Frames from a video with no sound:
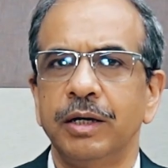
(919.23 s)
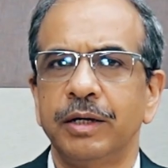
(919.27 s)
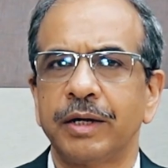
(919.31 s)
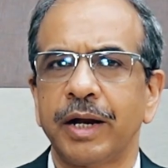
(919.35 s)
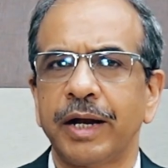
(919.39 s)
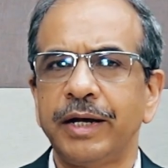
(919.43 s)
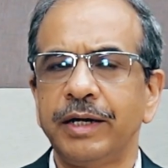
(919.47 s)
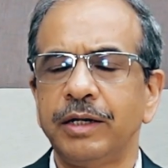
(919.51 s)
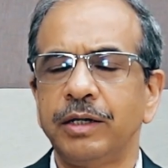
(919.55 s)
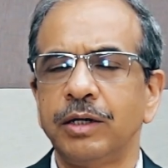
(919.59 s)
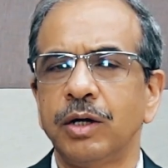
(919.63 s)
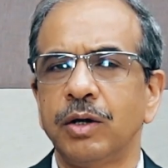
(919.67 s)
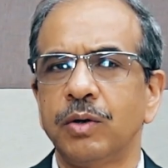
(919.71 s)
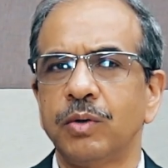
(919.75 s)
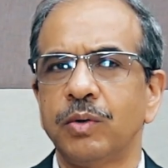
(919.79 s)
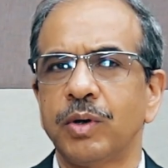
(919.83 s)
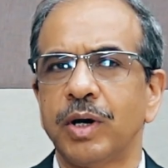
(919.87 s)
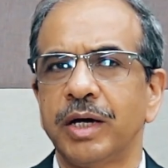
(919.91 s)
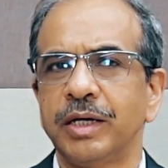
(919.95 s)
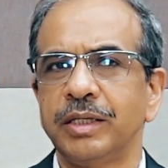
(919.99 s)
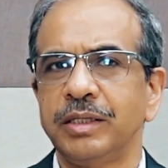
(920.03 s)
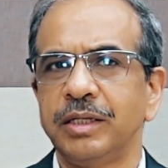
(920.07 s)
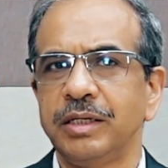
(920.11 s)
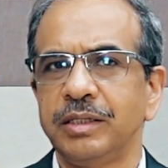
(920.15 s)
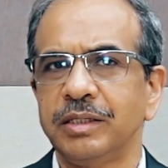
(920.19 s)
Right now,
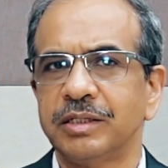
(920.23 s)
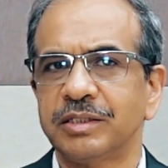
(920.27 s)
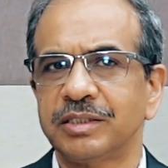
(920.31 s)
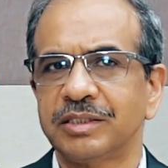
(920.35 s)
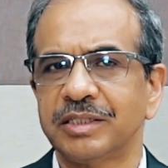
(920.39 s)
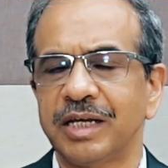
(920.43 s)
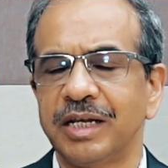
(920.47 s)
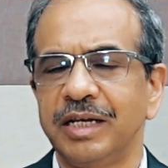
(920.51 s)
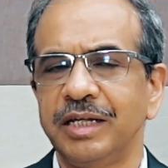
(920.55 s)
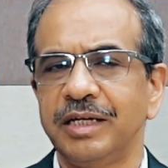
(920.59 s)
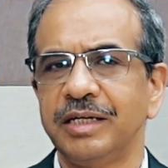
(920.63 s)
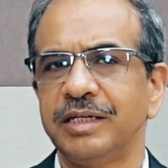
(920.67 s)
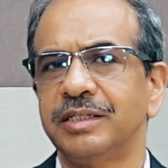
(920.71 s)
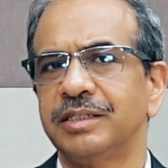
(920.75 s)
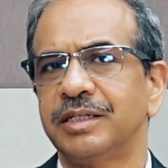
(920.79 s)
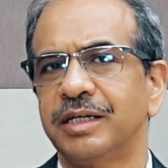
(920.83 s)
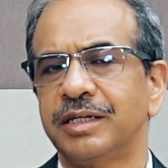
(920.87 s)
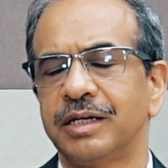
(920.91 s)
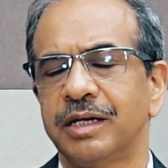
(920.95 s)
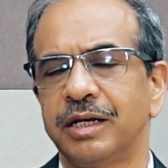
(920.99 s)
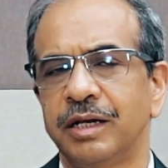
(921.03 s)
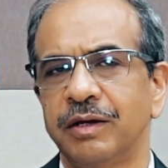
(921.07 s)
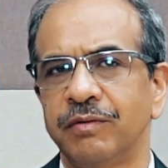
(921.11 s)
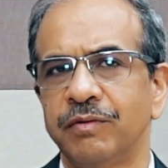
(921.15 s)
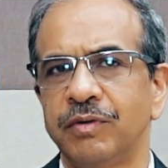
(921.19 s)
I think the selling is
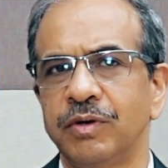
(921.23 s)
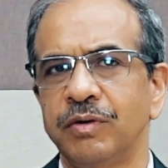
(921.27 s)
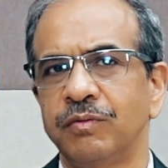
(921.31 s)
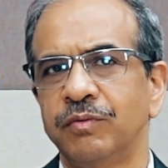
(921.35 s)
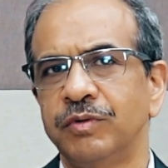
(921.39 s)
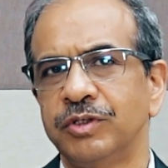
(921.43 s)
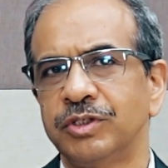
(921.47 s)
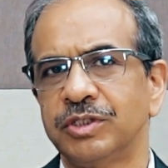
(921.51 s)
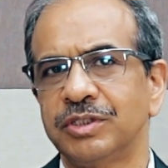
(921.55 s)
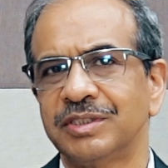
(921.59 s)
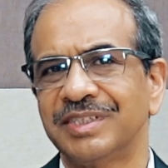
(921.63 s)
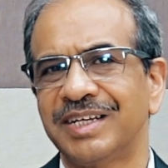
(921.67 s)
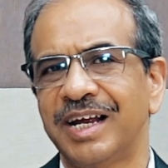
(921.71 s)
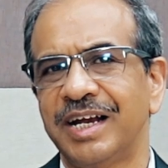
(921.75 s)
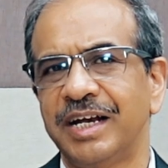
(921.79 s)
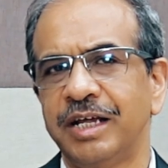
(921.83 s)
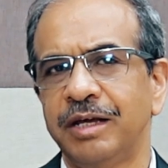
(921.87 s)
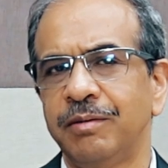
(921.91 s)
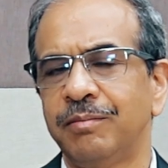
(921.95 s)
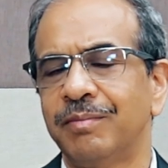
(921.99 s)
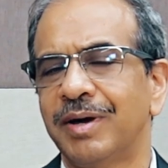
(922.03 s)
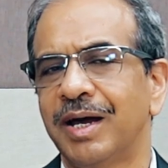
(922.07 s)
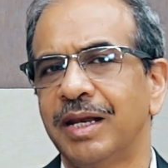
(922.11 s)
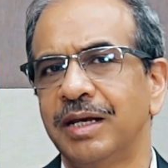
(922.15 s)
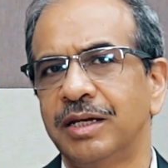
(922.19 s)
at a level which is
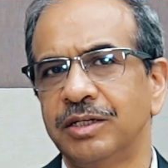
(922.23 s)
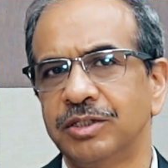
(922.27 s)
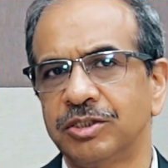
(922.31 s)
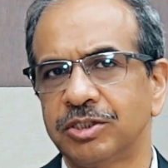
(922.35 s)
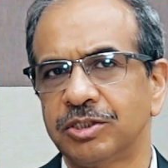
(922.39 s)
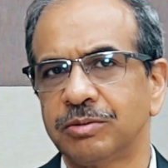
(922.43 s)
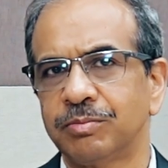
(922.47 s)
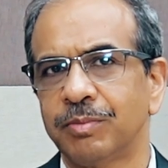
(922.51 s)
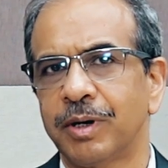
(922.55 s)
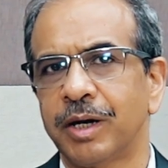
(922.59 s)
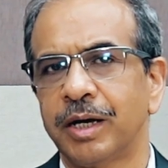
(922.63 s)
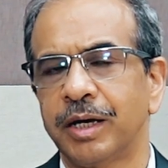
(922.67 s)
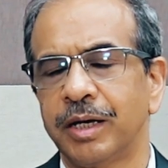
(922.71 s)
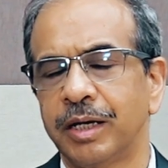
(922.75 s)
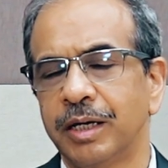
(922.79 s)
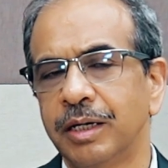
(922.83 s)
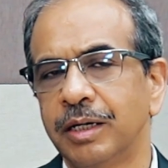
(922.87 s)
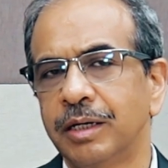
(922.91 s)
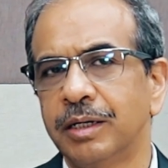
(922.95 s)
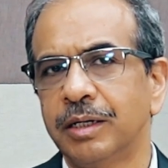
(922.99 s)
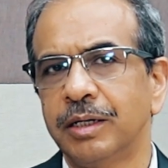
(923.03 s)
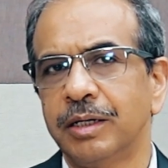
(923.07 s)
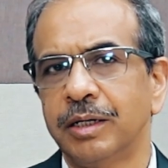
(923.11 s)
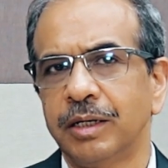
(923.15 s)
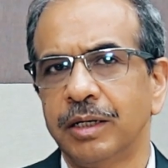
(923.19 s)
getting balanced
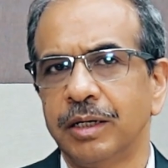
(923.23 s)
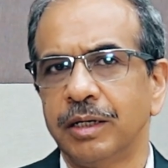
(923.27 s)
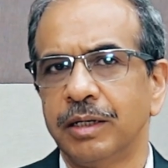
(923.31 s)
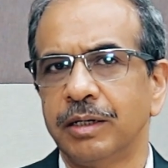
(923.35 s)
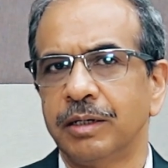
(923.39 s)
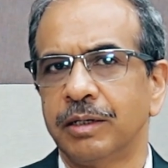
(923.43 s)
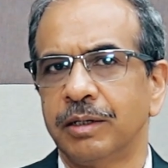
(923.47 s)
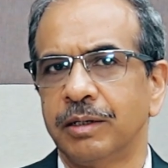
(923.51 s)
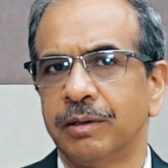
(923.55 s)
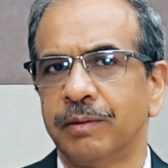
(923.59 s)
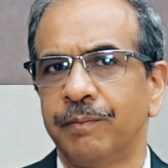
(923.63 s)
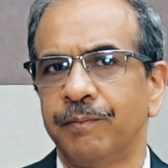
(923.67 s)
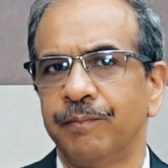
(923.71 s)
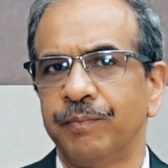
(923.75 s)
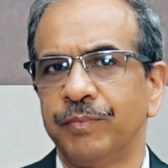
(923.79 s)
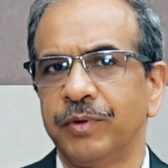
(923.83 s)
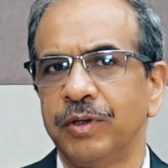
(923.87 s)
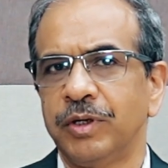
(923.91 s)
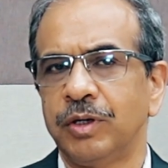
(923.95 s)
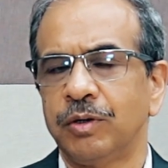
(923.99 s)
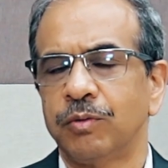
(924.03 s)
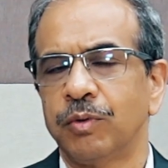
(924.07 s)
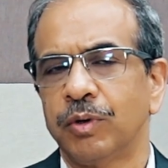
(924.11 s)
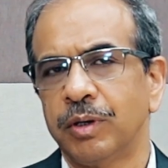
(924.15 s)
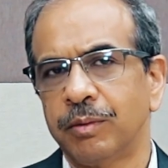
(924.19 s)
by
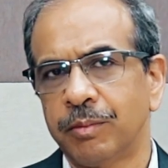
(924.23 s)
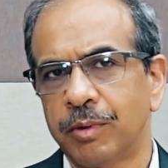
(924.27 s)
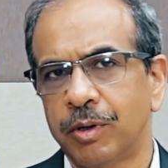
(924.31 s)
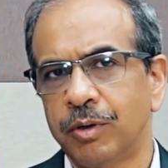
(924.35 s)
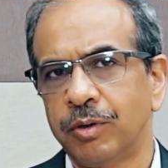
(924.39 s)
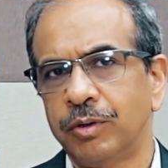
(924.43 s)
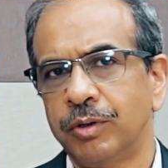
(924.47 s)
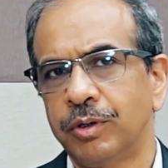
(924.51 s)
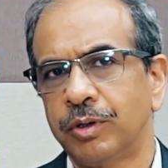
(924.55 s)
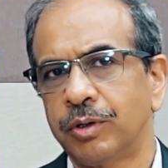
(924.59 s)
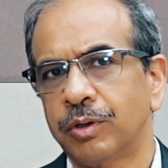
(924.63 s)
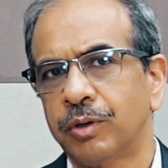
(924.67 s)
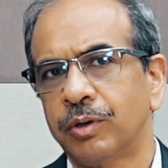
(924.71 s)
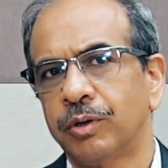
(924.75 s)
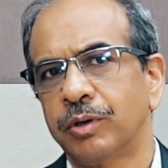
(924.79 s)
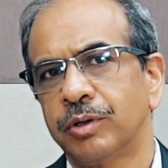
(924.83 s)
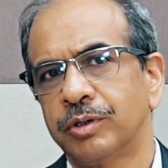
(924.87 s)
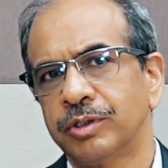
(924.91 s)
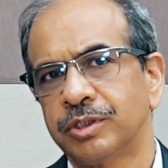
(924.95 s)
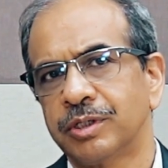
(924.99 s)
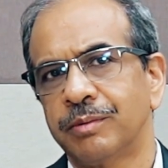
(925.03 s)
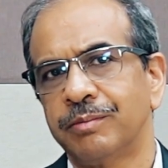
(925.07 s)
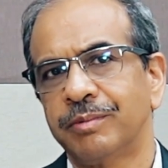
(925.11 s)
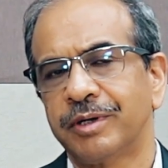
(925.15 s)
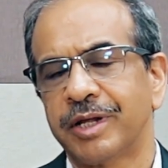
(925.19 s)
equal amount
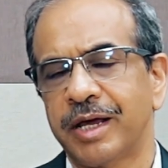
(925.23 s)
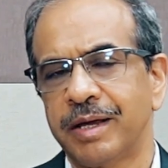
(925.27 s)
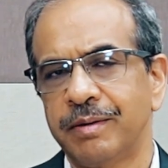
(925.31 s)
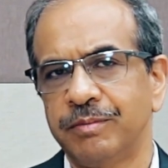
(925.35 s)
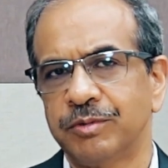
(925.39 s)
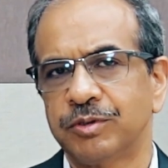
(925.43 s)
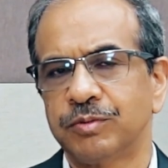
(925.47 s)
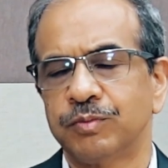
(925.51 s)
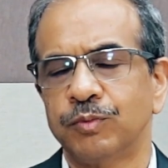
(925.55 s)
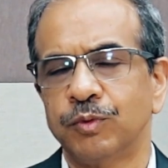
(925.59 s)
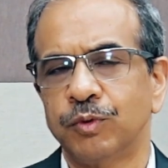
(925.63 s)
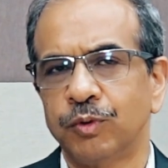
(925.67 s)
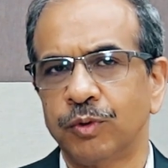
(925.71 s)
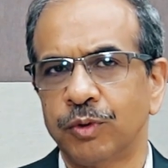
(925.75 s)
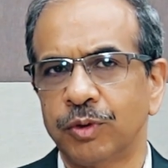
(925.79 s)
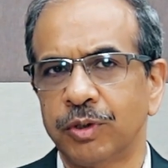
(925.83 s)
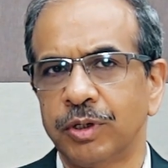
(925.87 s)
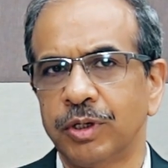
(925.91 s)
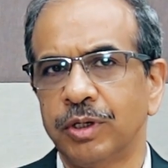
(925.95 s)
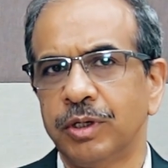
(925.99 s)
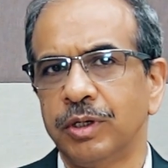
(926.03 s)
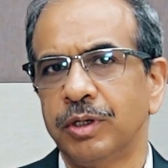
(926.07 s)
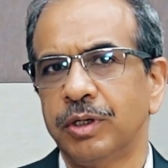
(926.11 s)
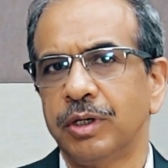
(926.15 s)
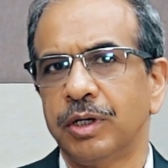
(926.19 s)
or sometimes more
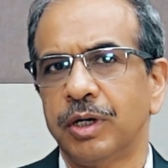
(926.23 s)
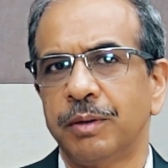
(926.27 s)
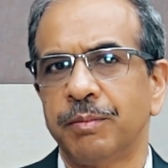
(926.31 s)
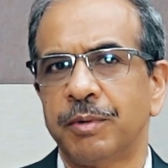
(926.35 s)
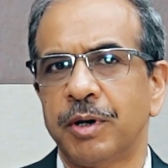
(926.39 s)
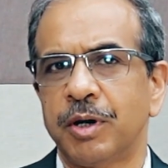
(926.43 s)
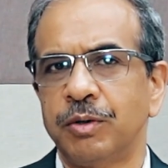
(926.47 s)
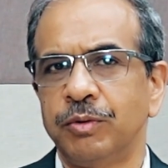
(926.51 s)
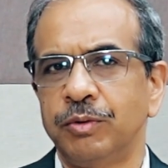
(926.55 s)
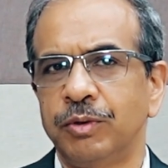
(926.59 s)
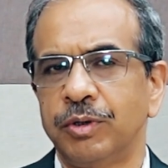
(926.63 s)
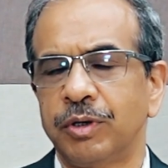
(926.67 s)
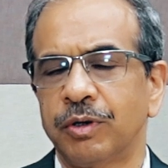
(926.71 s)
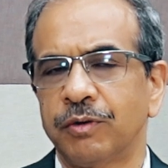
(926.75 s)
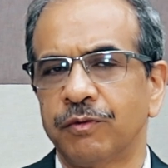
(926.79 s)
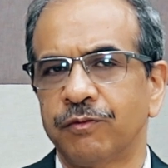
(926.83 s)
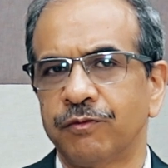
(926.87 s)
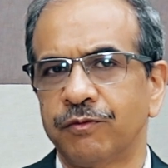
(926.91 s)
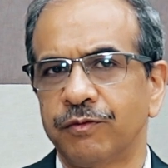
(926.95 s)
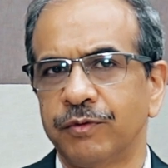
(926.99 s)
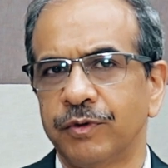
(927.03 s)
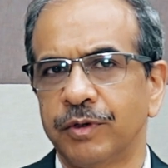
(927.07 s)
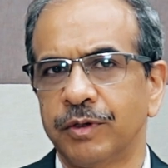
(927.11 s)
amount of